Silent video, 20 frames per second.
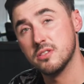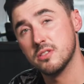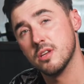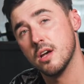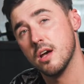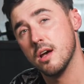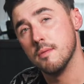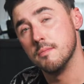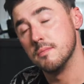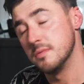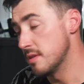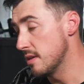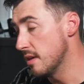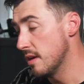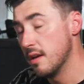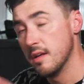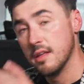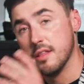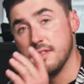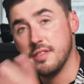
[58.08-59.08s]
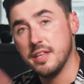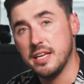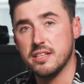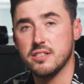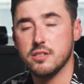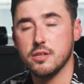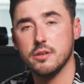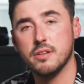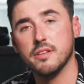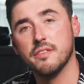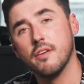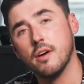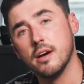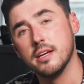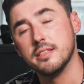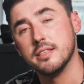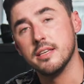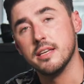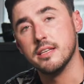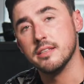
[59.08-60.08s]
terms, these new
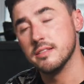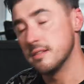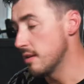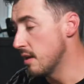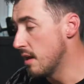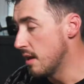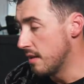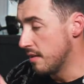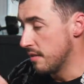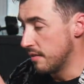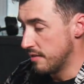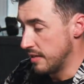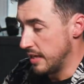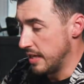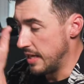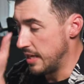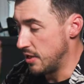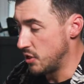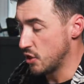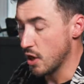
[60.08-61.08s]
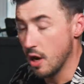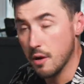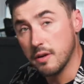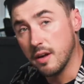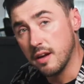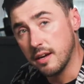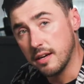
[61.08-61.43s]
devices, the Shogun